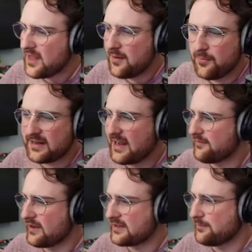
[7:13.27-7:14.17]
But it kind
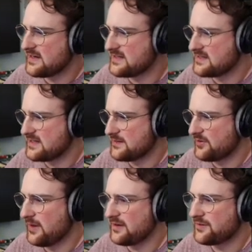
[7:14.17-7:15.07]
of occupies that same
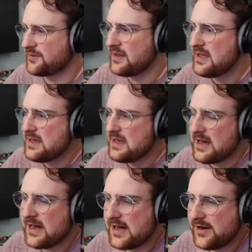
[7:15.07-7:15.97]
space.
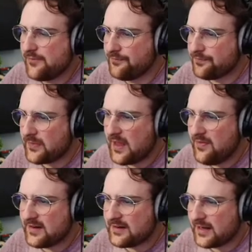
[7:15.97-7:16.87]
And
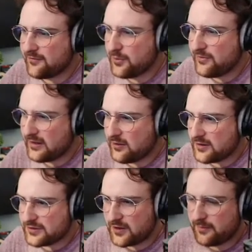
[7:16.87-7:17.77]
then kind of moving along
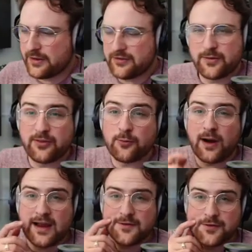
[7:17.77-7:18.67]
to talk about some of the
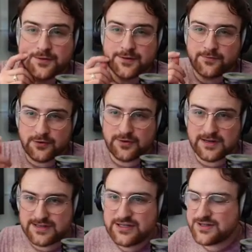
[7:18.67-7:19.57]
risers for
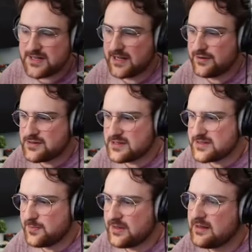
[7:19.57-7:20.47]
transitions that I use in this
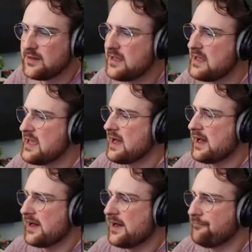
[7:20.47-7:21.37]
beat.
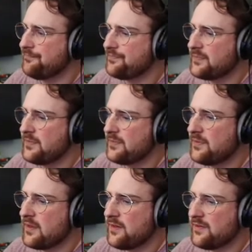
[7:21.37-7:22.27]

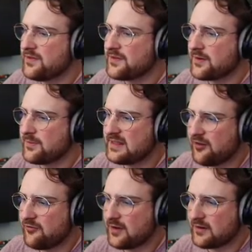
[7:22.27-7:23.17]
This is something that
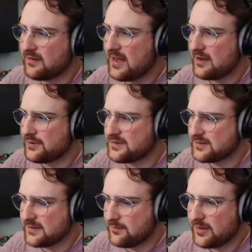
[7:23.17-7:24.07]
I've done a lot
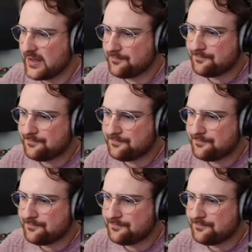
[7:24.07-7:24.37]
recently, but